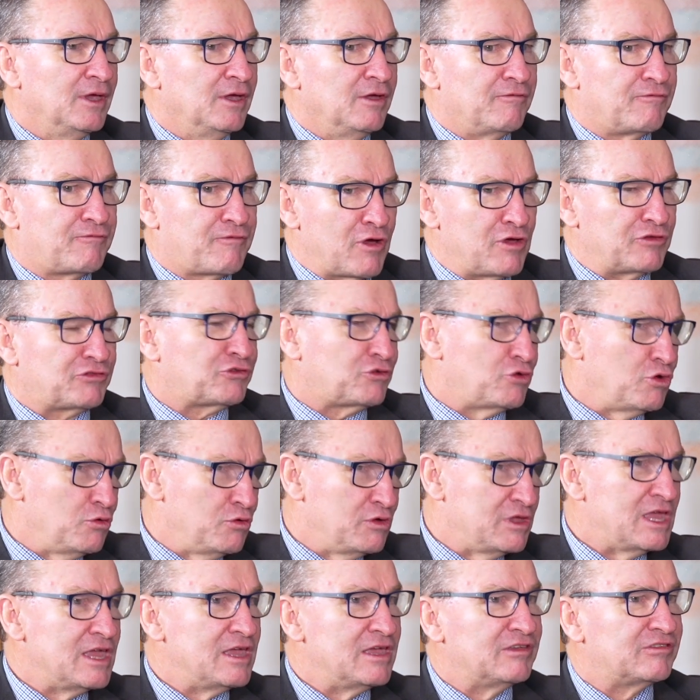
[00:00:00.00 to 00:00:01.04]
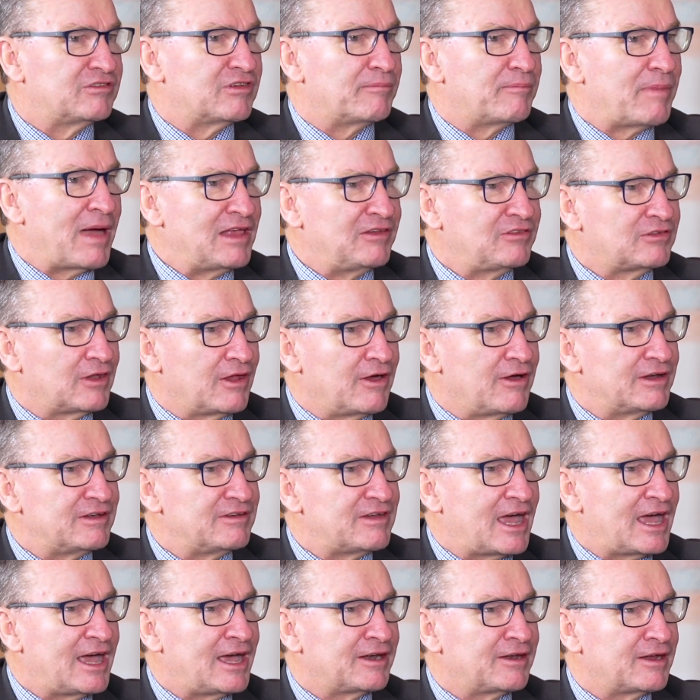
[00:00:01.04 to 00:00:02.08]
first 2 years of baseline
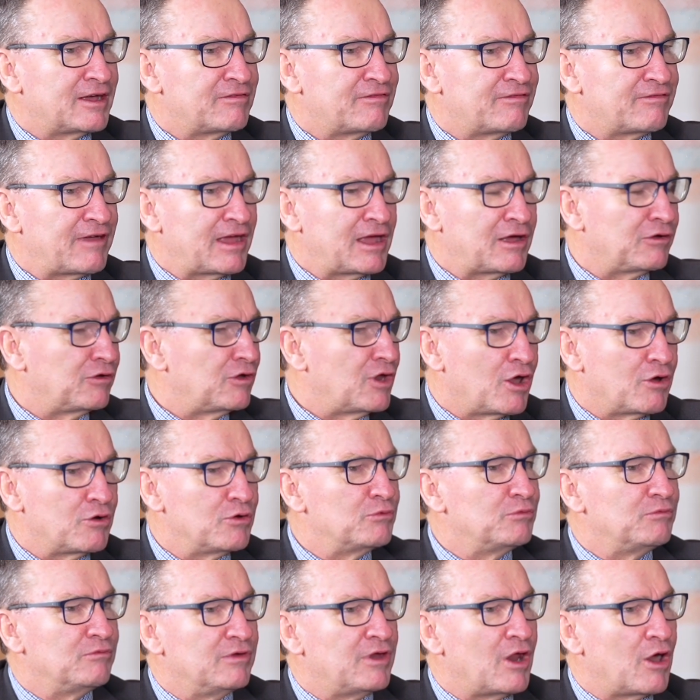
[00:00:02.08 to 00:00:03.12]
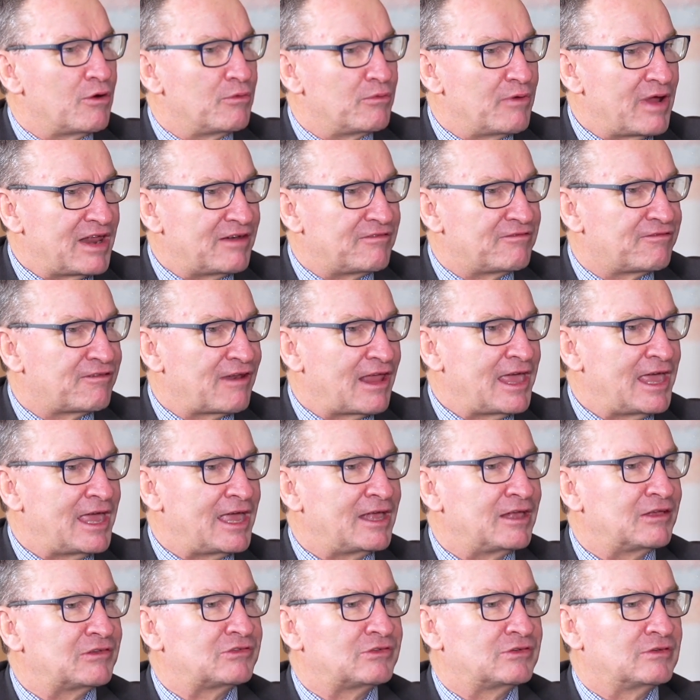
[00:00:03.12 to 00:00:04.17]
data, found no red
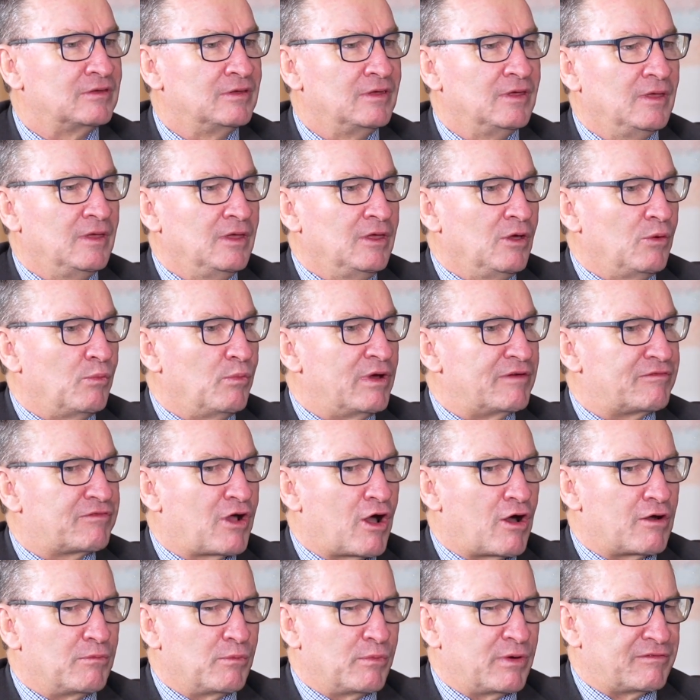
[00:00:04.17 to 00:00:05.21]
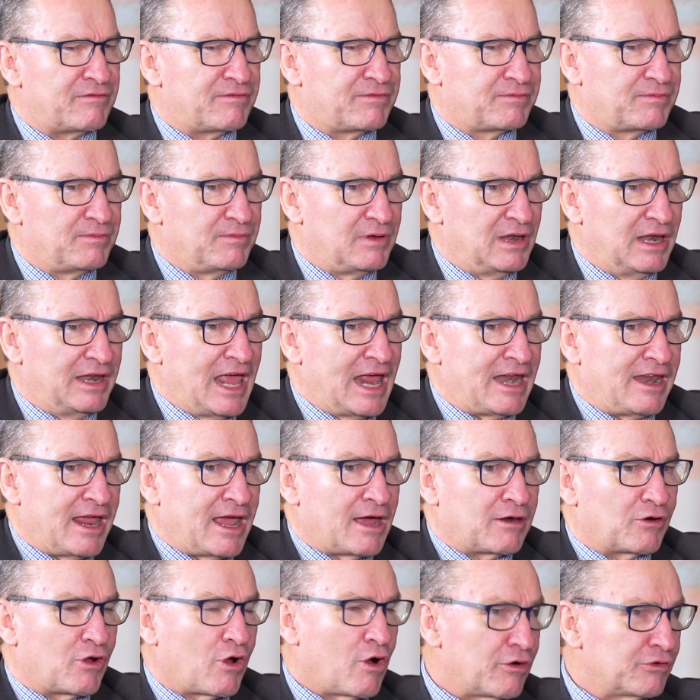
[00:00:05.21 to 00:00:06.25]
flags. We've let
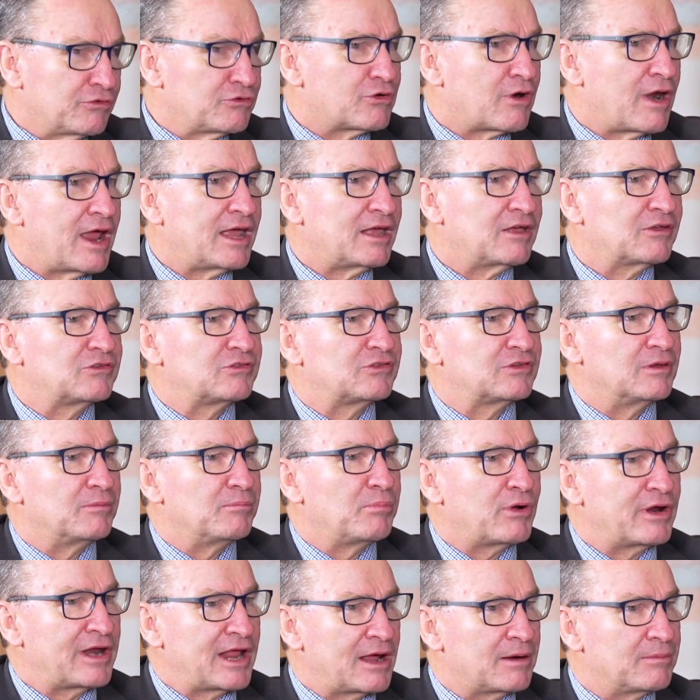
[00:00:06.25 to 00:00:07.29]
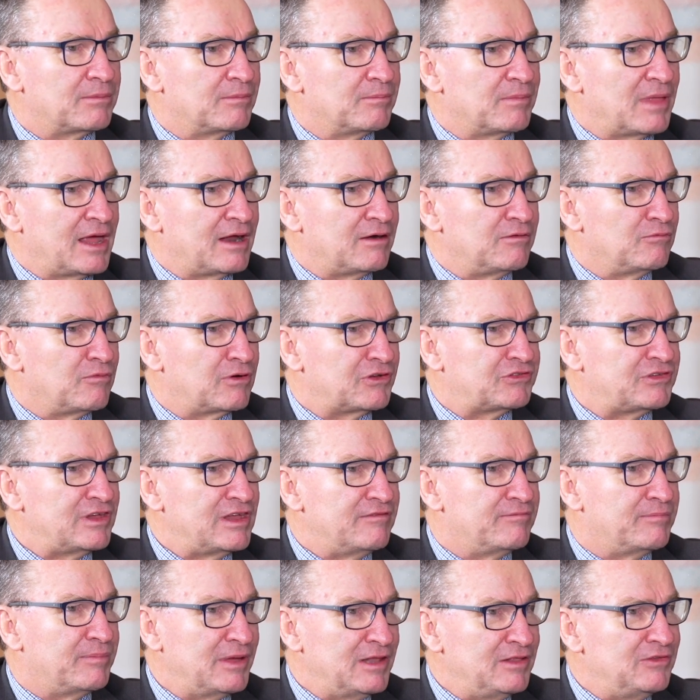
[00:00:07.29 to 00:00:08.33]
out contracts and put out and
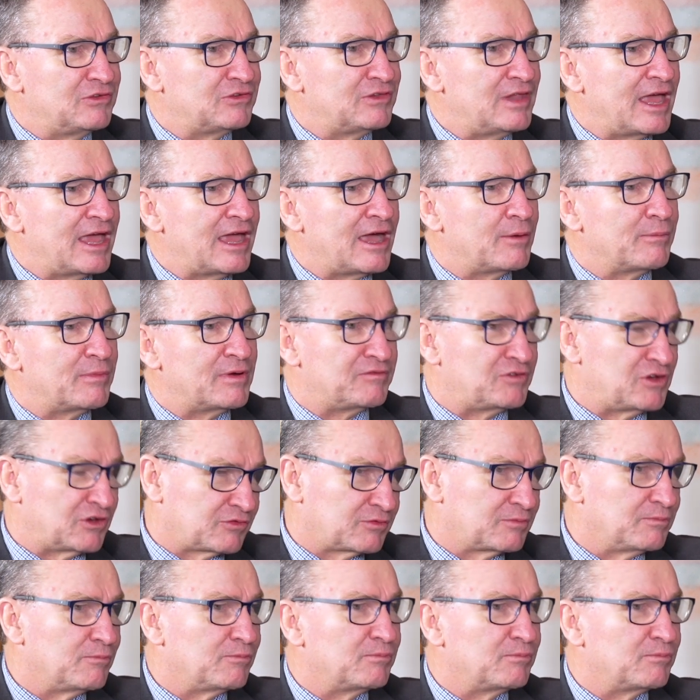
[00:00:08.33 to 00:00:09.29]
received bids now. We've just